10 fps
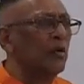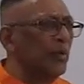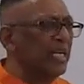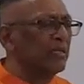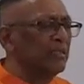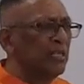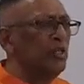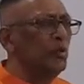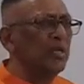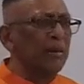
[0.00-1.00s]
we
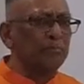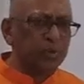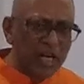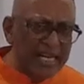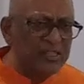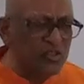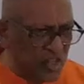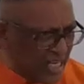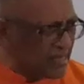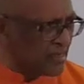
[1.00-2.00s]
continue to embrace
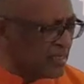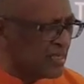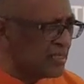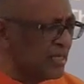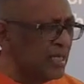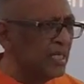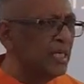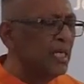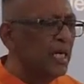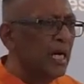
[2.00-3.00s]
Jesus
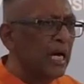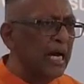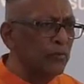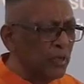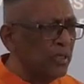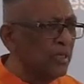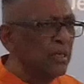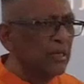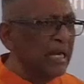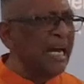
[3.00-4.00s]
and would
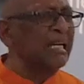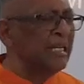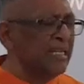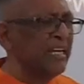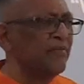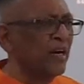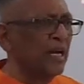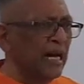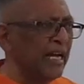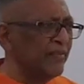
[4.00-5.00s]
gladly give
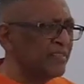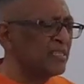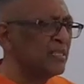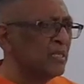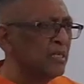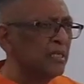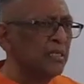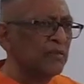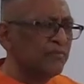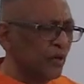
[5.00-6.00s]
our lives
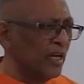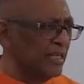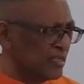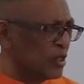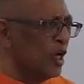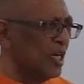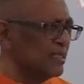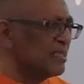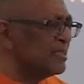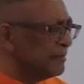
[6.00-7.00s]
for his
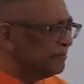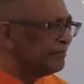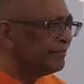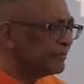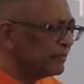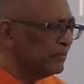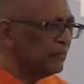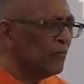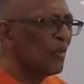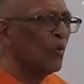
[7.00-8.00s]
cause.
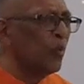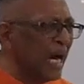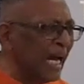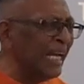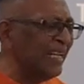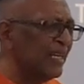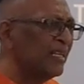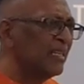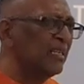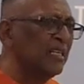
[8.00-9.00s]
Why?
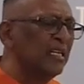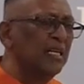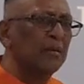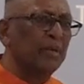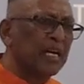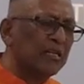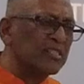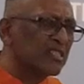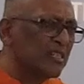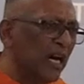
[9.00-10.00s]

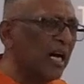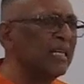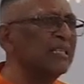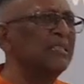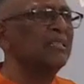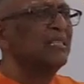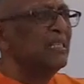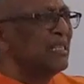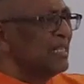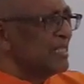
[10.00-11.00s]
Because God
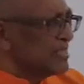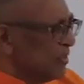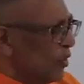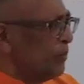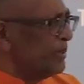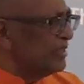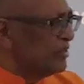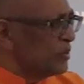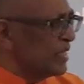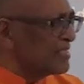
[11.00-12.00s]
has opened
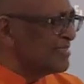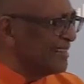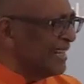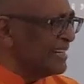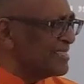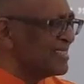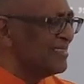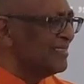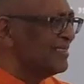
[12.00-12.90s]
to us things